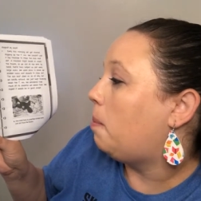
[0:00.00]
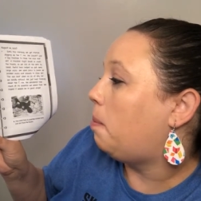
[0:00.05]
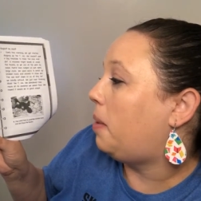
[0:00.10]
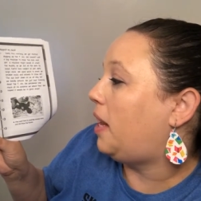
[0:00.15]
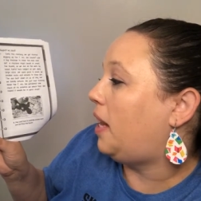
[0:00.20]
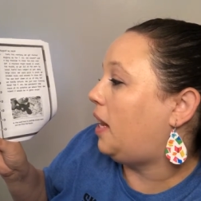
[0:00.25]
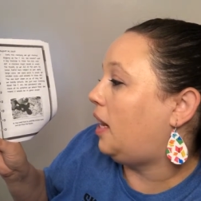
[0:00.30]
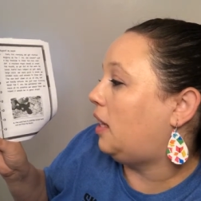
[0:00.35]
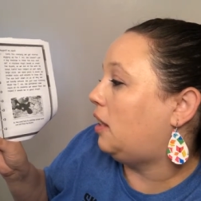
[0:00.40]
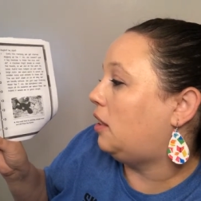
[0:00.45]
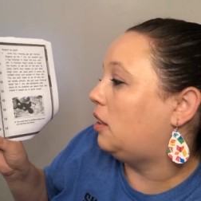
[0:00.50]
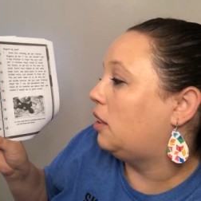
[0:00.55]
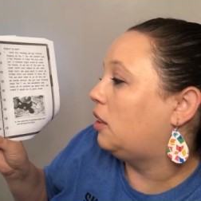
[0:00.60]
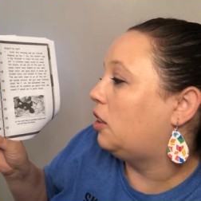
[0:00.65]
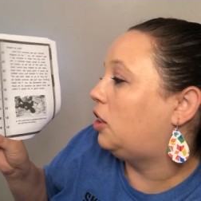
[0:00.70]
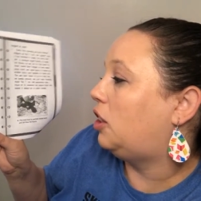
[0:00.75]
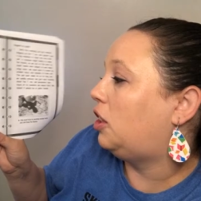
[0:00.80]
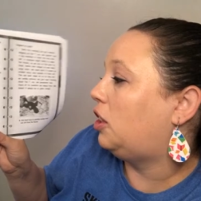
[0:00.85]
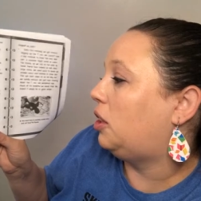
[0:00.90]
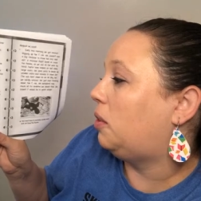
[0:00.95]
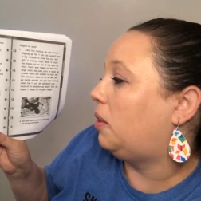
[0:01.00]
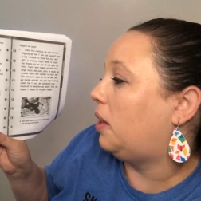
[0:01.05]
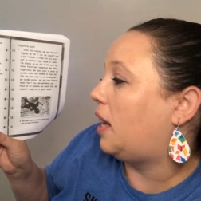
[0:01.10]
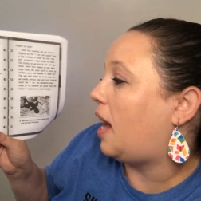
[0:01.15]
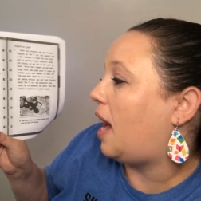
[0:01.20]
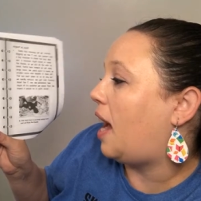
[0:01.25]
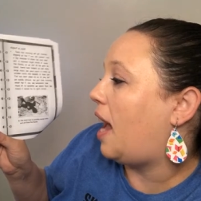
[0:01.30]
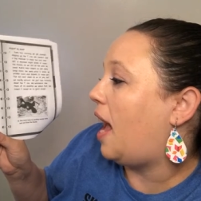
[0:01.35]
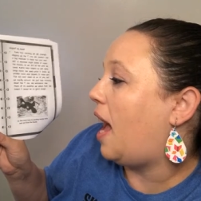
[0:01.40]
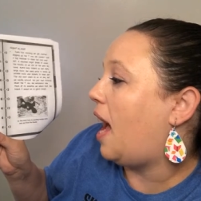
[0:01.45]
Pete, Sue, and
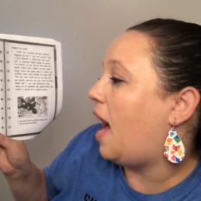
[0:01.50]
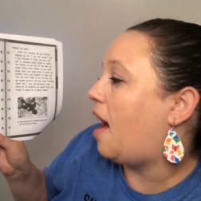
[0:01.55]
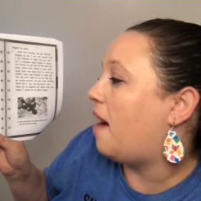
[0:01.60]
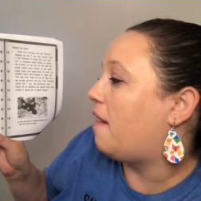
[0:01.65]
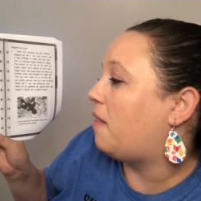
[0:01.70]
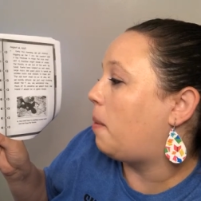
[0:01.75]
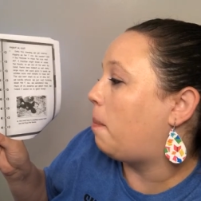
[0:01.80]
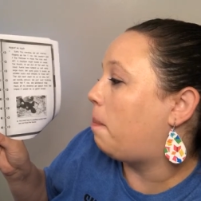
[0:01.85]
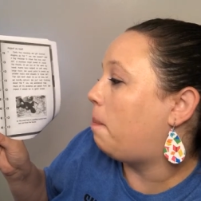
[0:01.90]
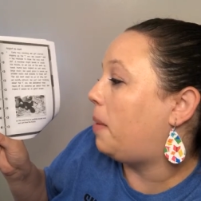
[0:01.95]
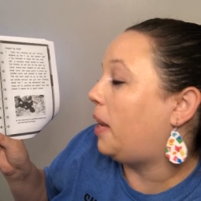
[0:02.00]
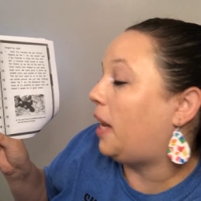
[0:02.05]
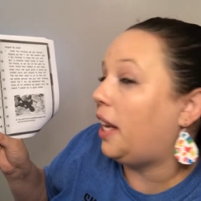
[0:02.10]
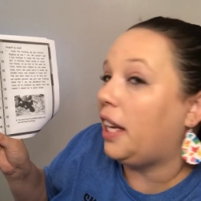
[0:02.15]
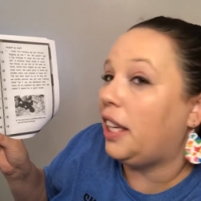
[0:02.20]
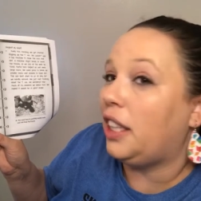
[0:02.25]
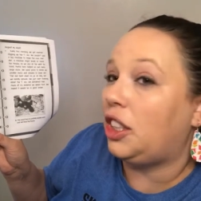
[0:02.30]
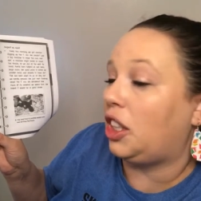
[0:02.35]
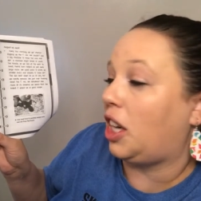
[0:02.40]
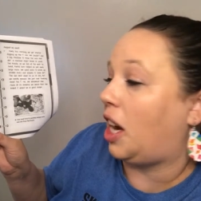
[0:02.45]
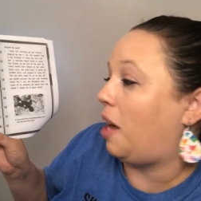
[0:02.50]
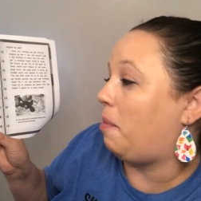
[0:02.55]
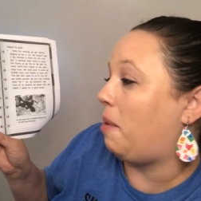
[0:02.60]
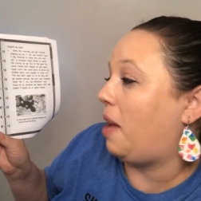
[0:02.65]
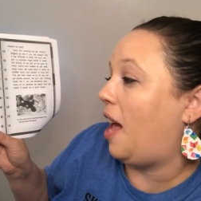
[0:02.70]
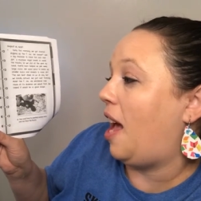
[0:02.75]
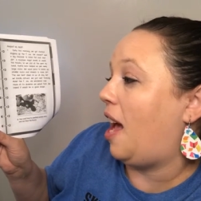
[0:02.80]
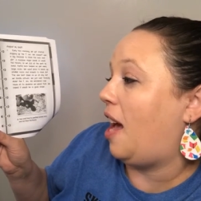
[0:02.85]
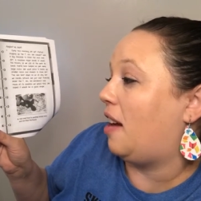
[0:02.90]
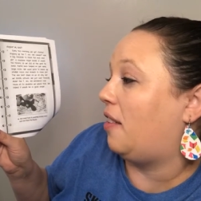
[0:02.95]
I have a big job
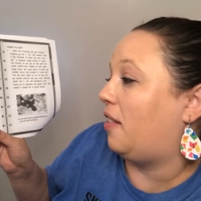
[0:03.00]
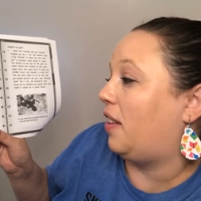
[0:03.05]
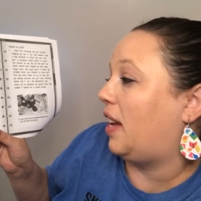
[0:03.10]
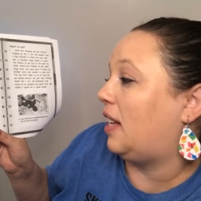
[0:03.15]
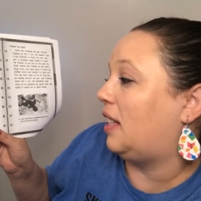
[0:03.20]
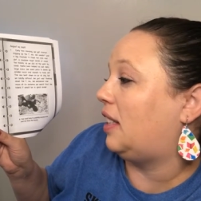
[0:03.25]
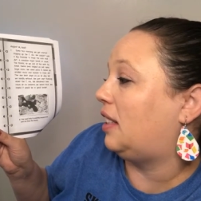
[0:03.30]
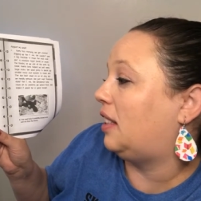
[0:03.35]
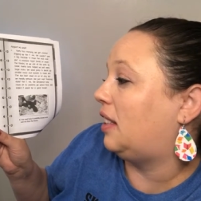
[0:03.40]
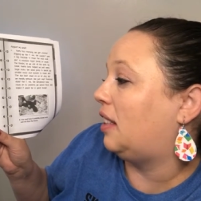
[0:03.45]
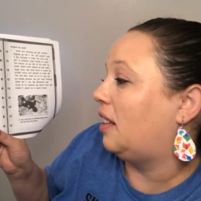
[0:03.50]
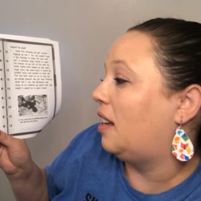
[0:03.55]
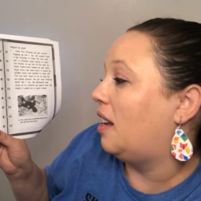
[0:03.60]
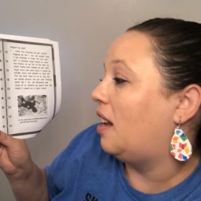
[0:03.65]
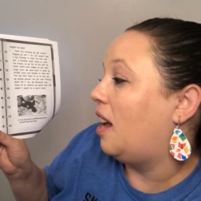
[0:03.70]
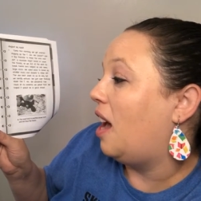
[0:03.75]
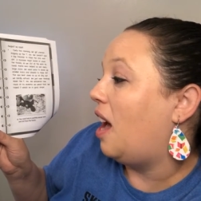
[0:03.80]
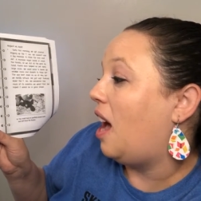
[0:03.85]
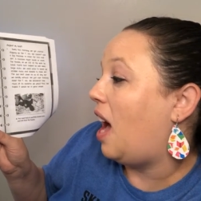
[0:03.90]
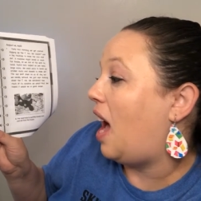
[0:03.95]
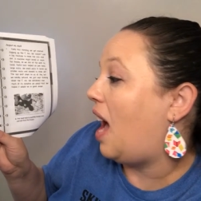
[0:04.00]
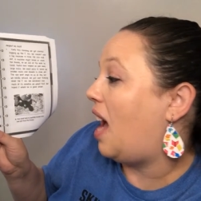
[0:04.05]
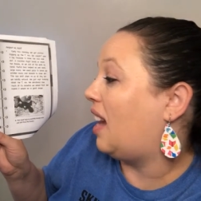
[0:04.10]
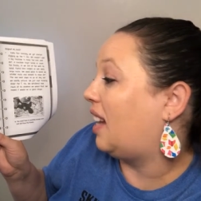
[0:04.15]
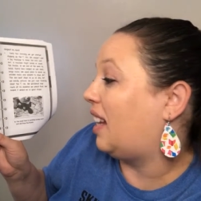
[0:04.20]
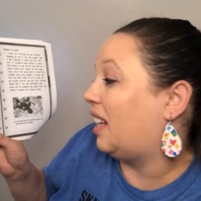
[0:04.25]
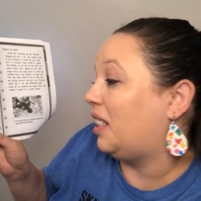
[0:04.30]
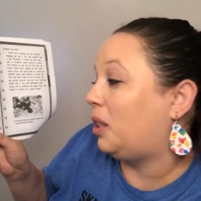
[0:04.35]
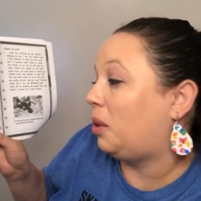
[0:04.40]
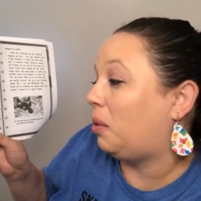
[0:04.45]
ahead of us. I
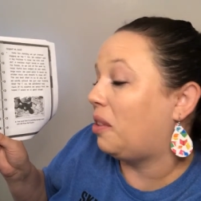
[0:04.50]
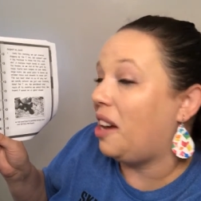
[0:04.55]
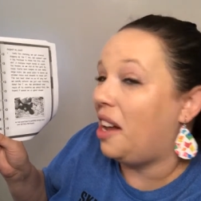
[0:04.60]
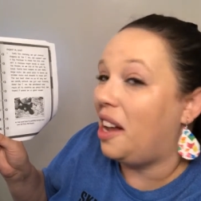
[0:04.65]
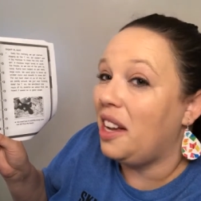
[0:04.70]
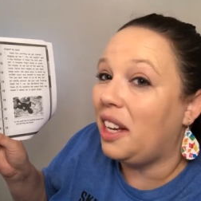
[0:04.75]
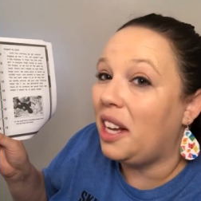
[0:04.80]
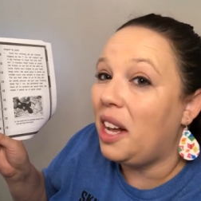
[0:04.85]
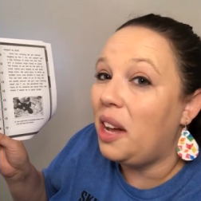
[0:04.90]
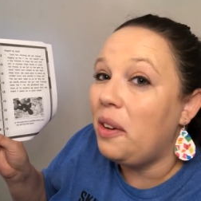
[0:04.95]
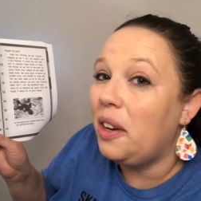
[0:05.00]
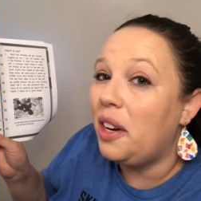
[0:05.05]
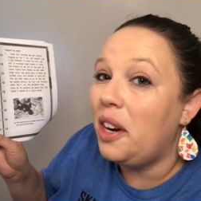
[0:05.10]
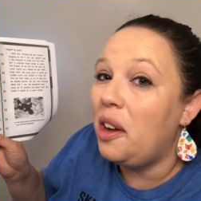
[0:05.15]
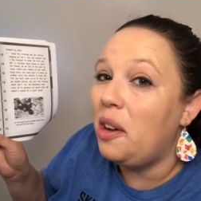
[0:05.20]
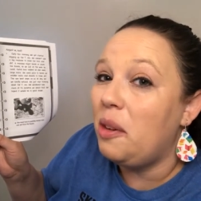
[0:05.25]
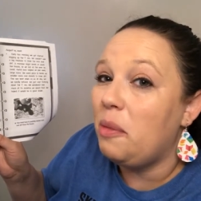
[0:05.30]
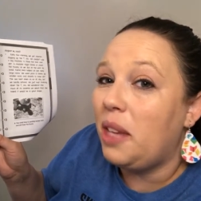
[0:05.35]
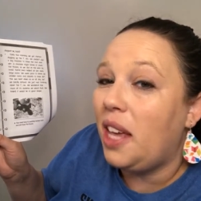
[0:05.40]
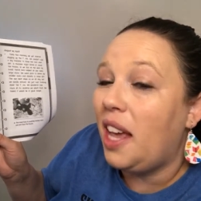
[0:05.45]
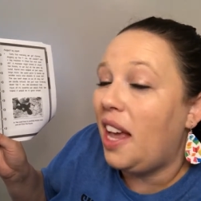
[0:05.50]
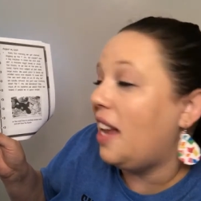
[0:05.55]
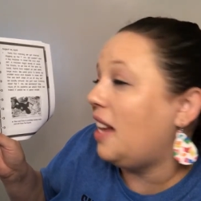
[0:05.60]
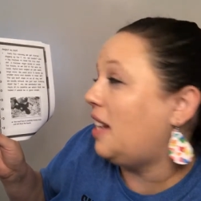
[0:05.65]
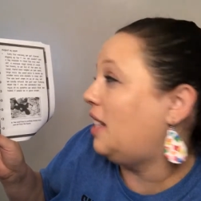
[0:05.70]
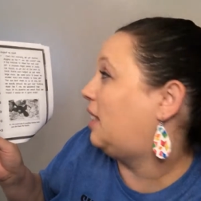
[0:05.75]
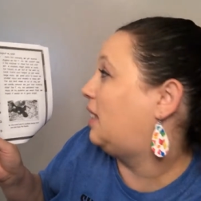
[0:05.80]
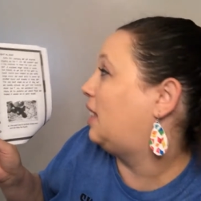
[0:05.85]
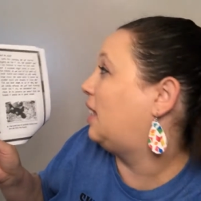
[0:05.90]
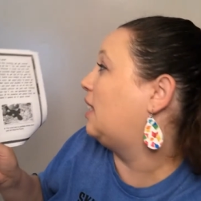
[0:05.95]
guess we're not going home
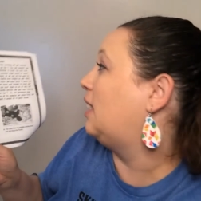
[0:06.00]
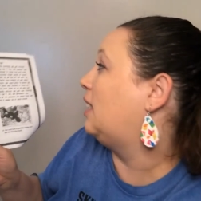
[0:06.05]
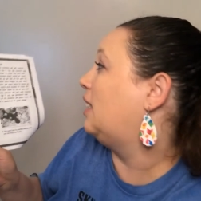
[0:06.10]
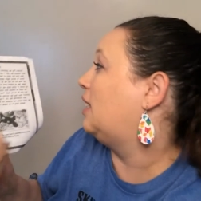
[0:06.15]
yet.